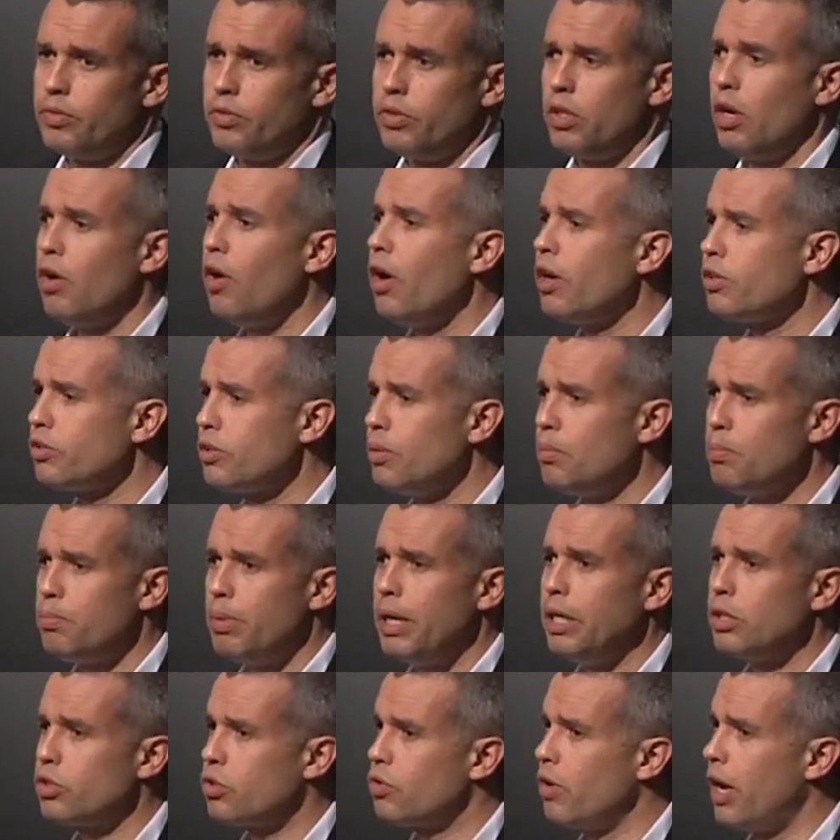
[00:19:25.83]
There are some
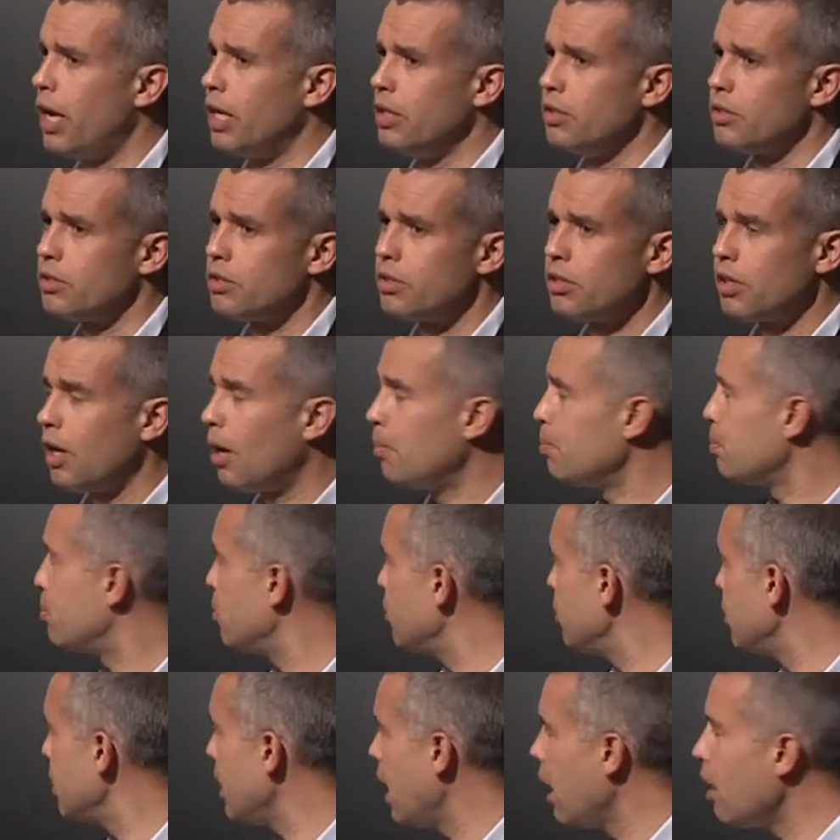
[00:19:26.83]
big trends. I'm
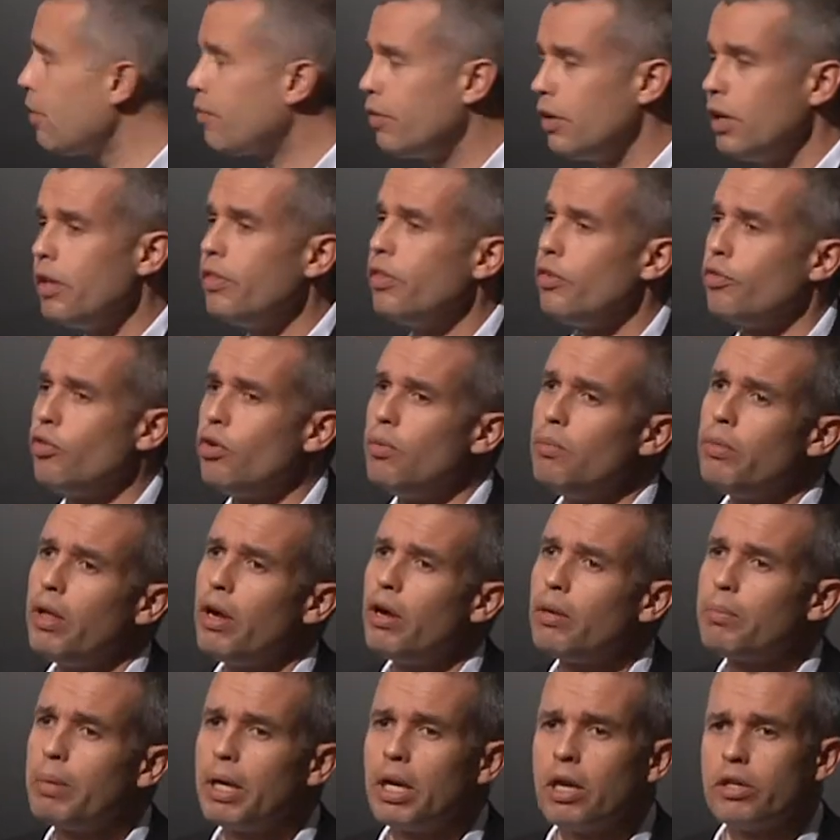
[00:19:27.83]
putting the elephant in the room
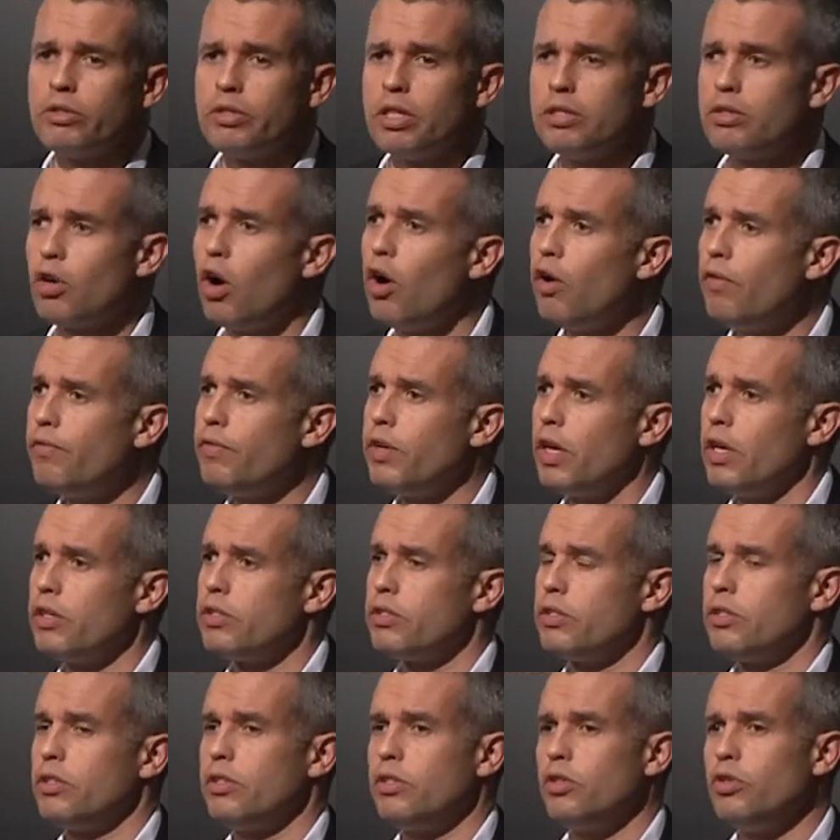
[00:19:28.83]
there because it's
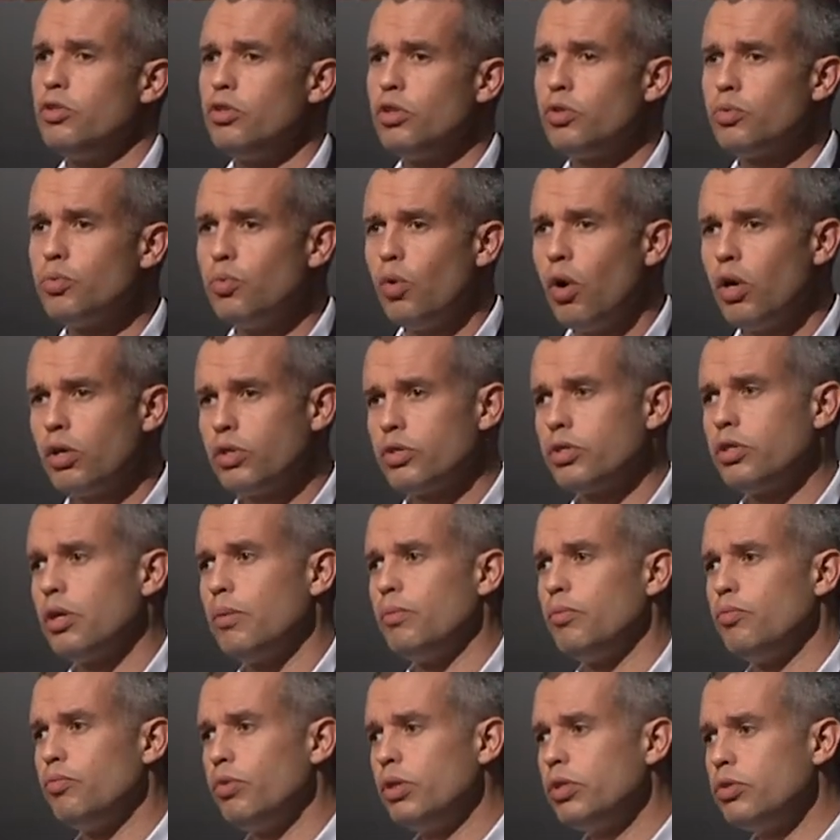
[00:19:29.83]
obvious. You just watch
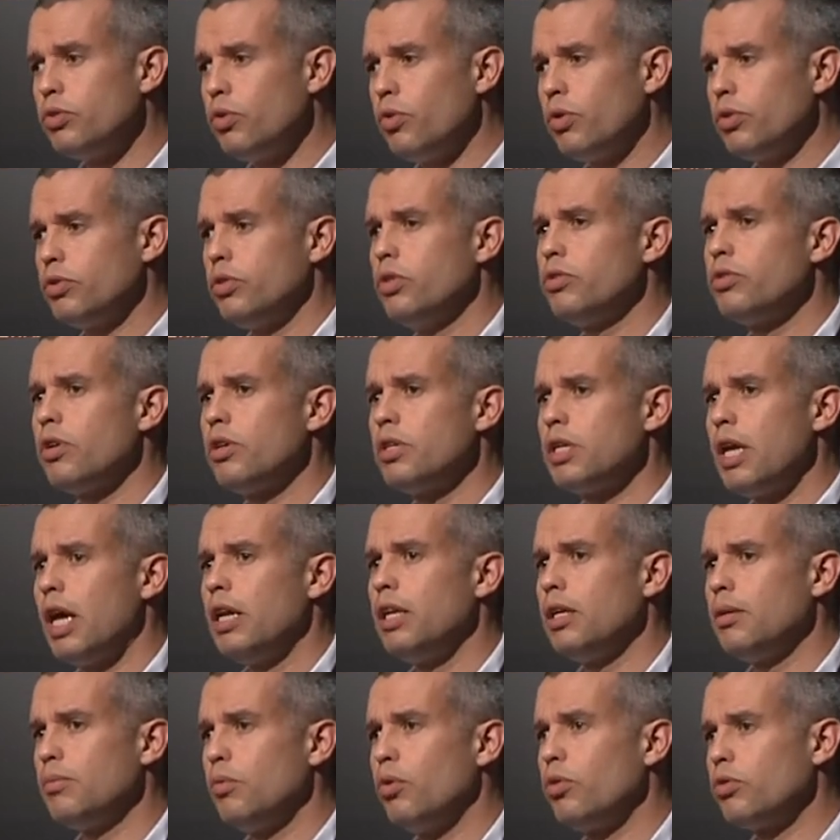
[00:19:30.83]
them. Resources are
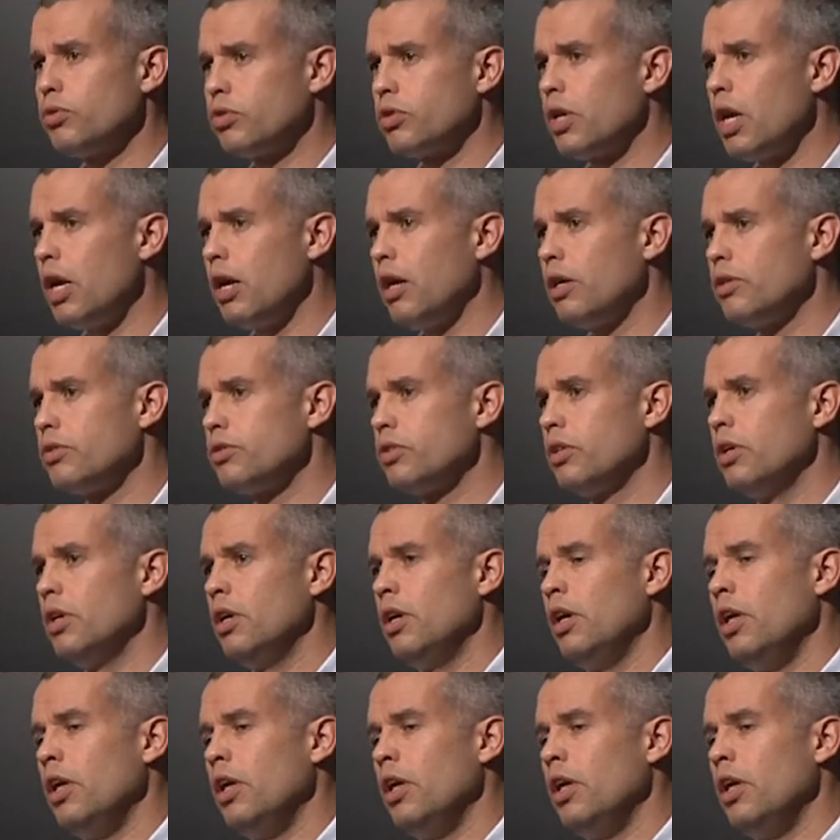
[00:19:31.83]
getting more scarce.